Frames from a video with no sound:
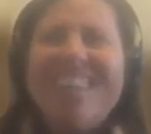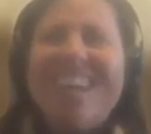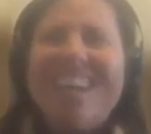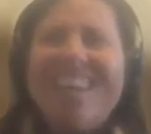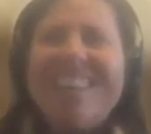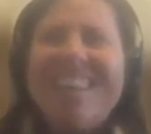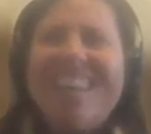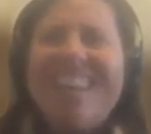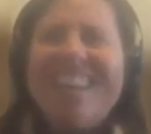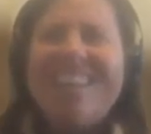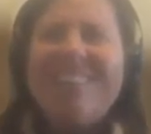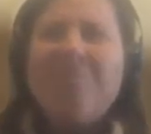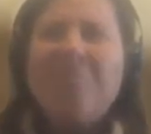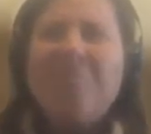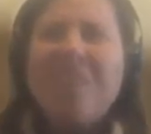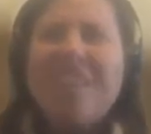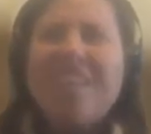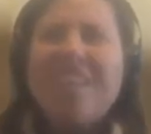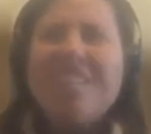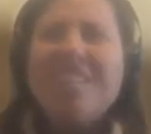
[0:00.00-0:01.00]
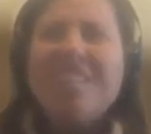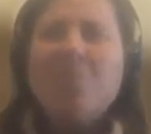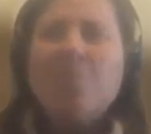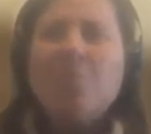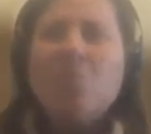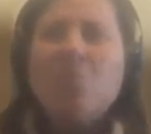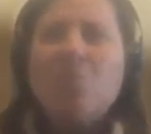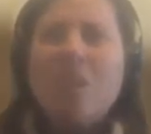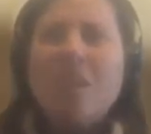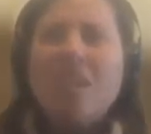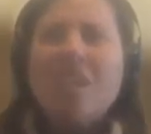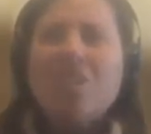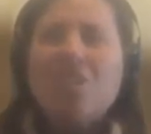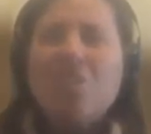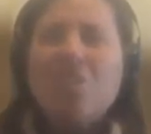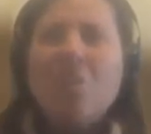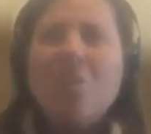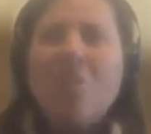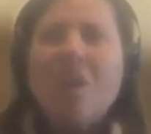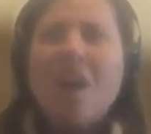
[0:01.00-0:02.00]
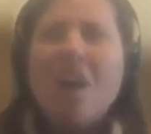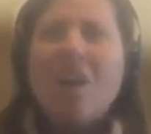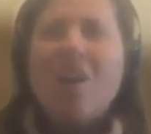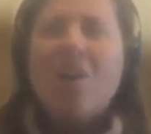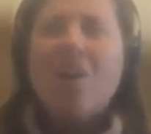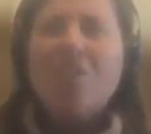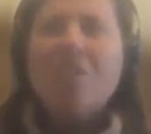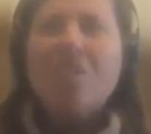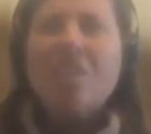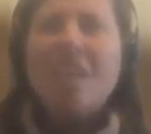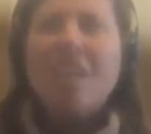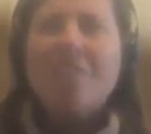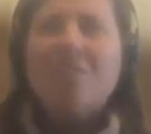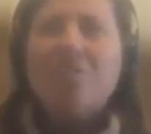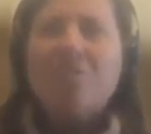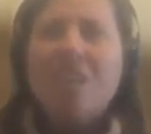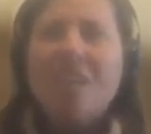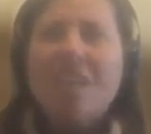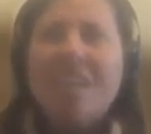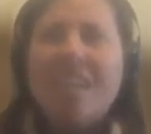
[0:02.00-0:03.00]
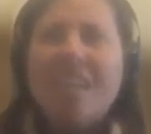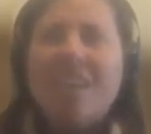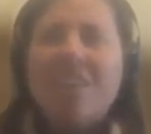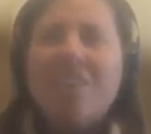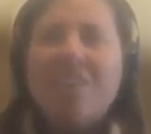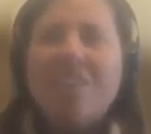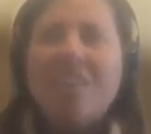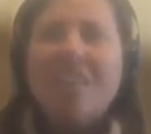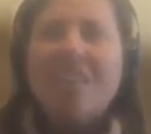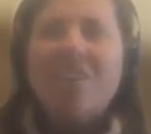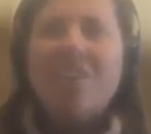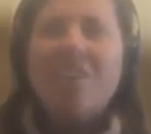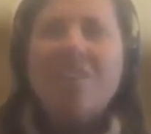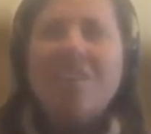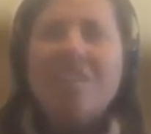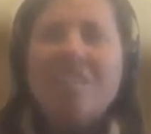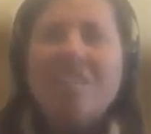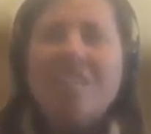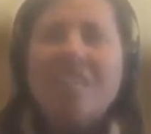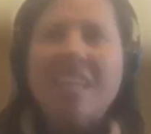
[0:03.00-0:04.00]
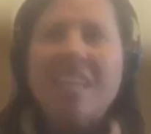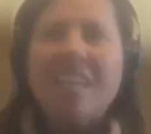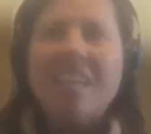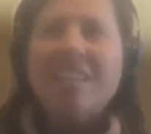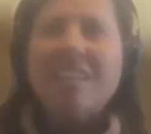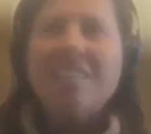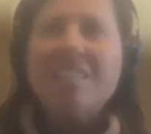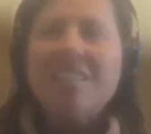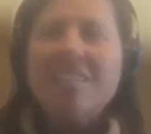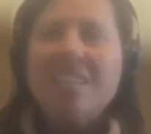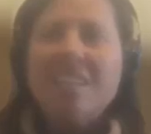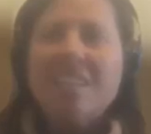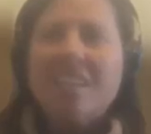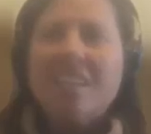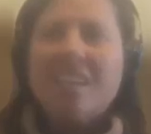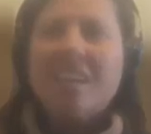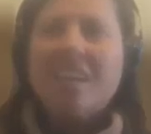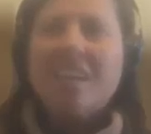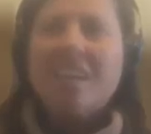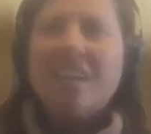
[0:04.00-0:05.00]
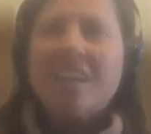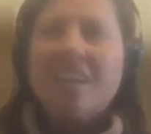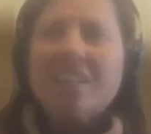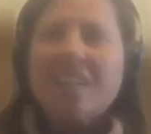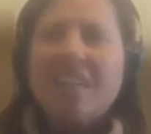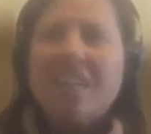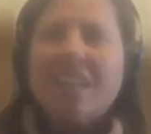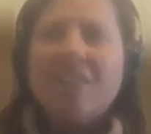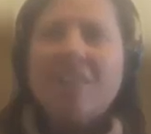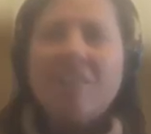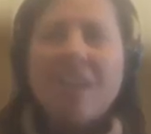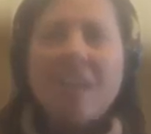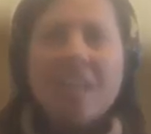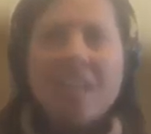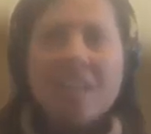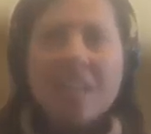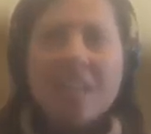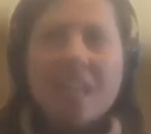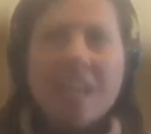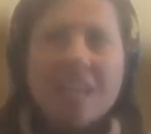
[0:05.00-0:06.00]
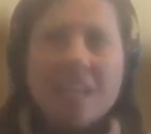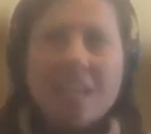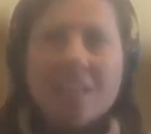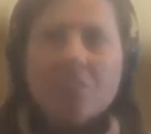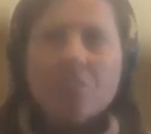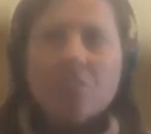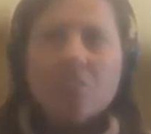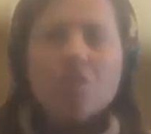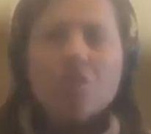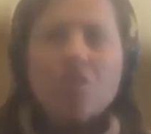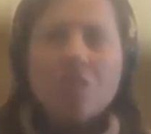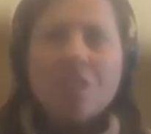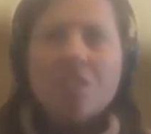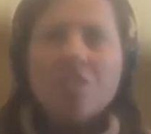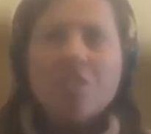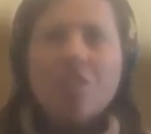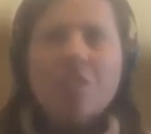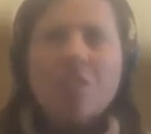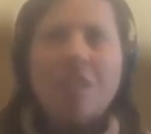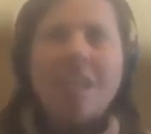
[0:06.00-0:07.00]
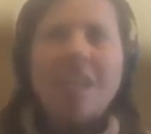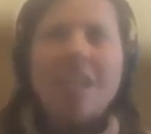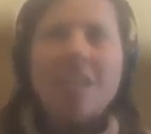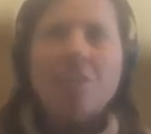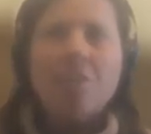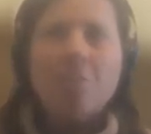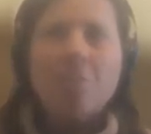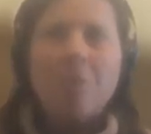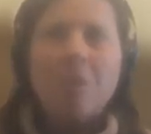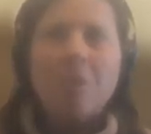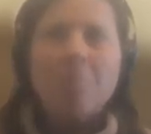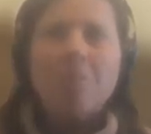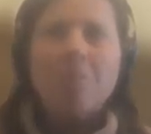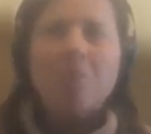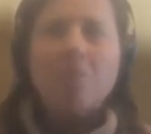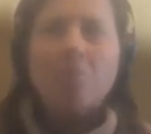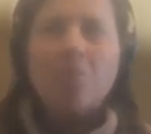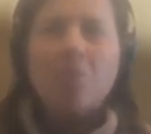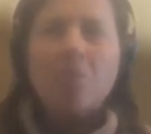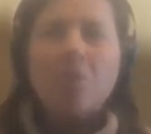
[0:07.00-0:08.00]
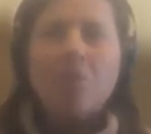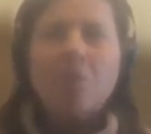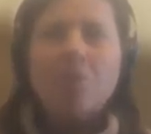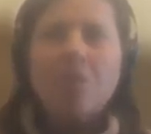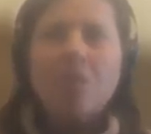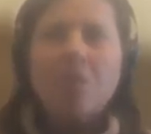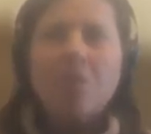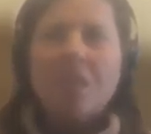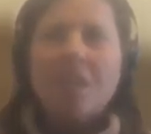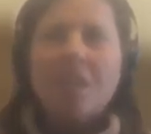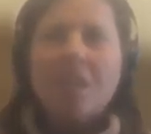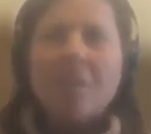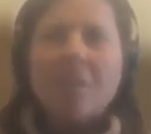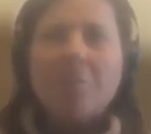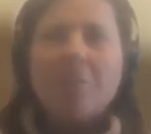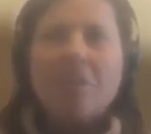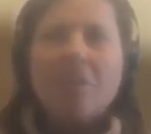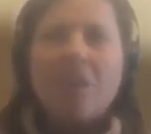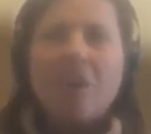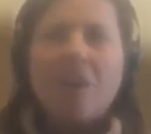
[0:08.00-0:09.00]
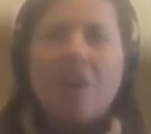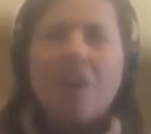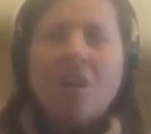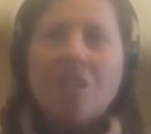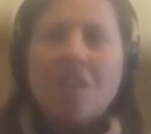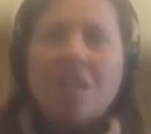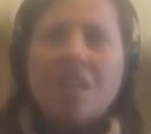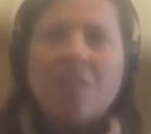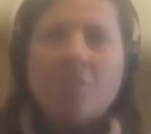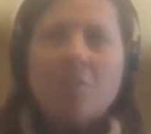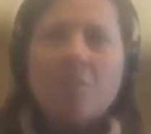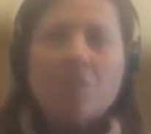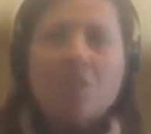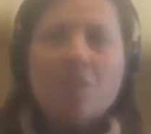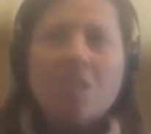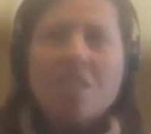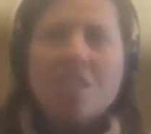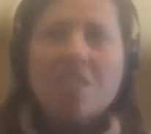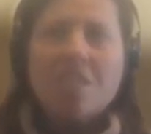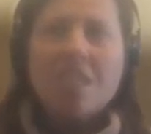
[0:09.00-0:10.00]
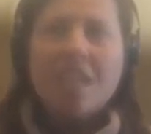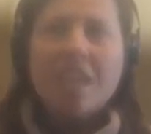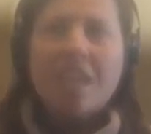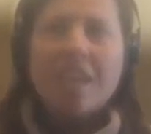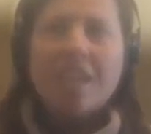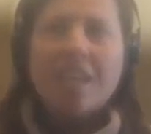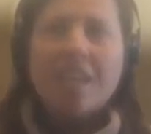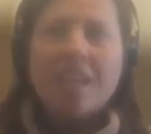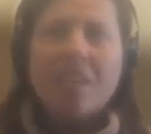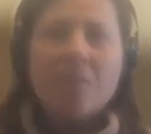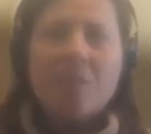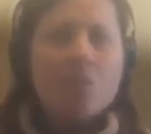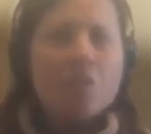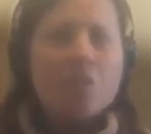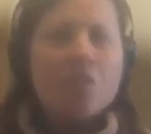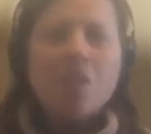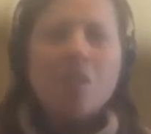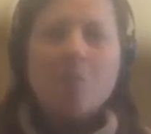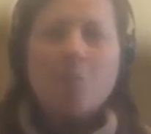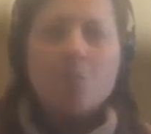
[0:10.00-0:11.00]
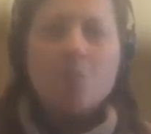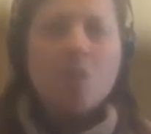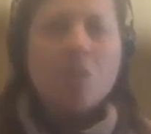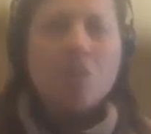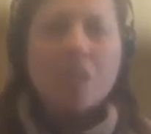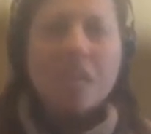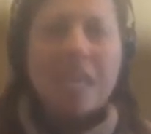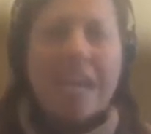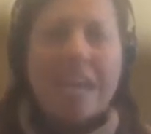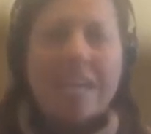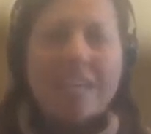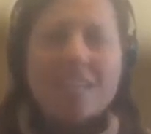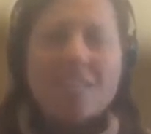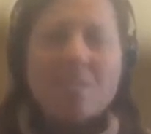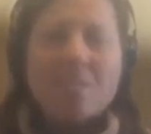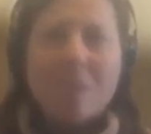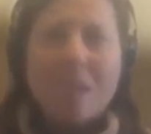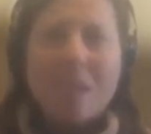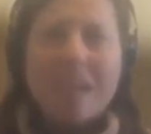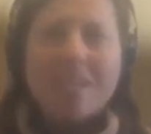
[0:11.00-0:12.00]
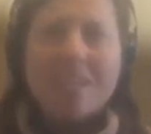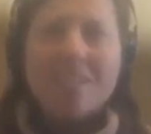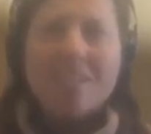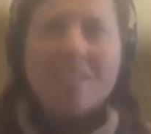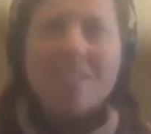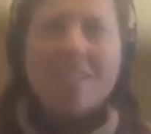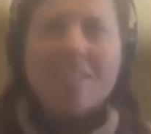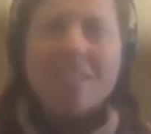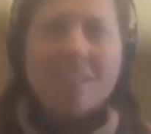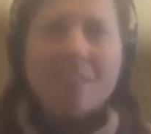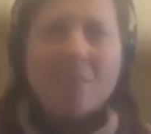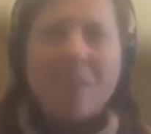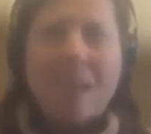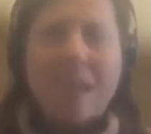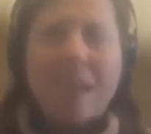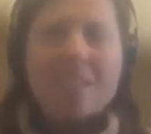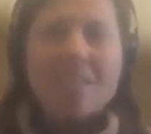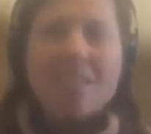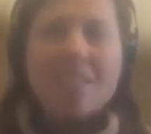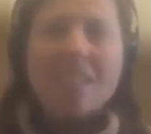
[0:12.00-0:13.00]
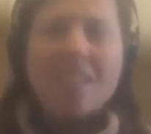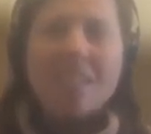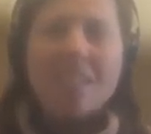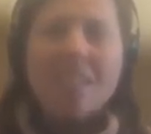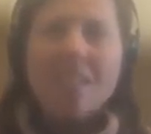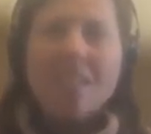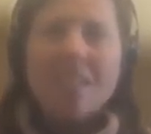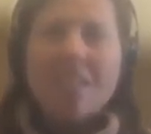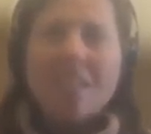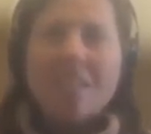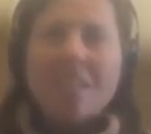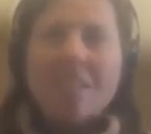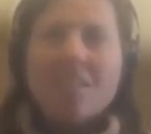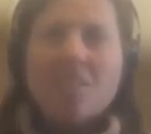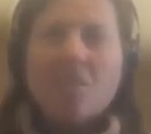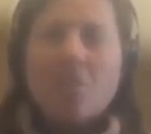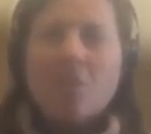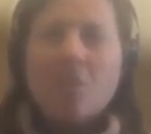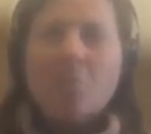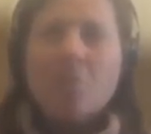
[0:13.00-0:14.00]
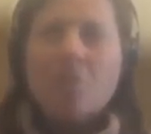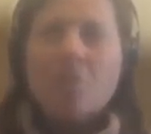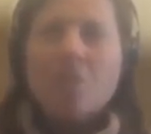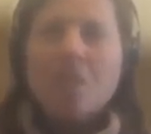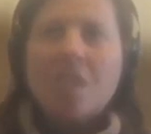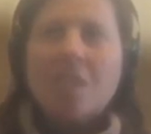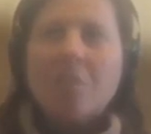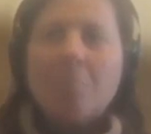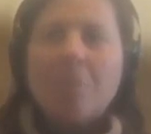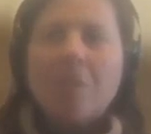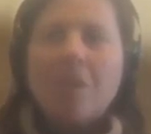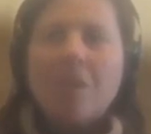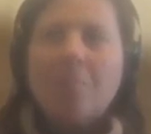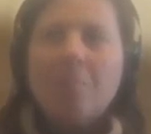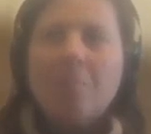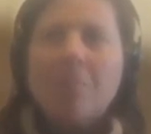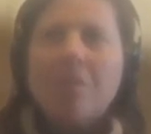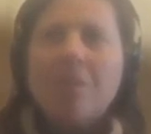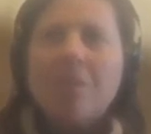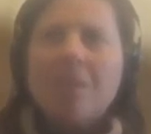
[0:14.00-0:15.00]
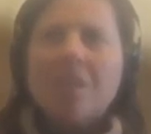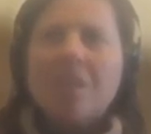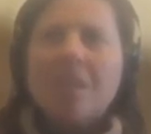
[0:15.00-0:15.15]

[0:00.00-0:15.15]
And then because it was running so hot all the time trying to calculate all these things, like if any little stressor or any little bump in the road came along, then it would just like it was already at its max capacity. And so it would just kind of bump.